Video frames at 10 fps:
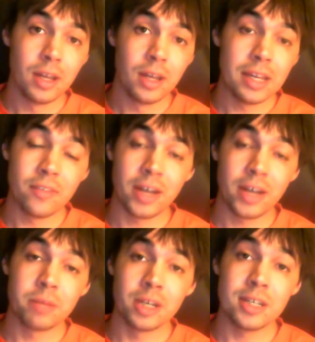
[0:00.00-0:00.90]
if
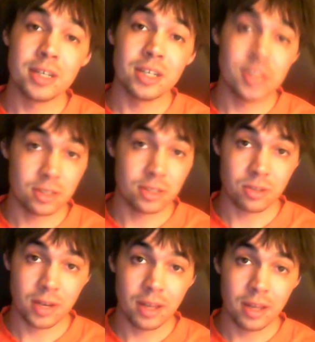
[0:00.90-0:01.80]
I'm going to teach
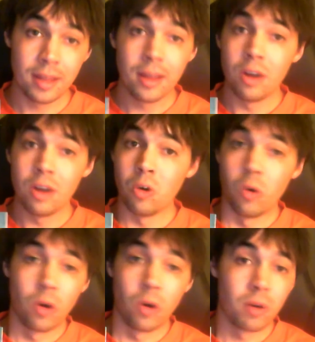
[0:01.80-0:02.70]
history,
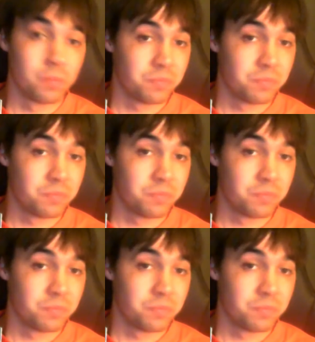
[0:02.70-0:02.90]
or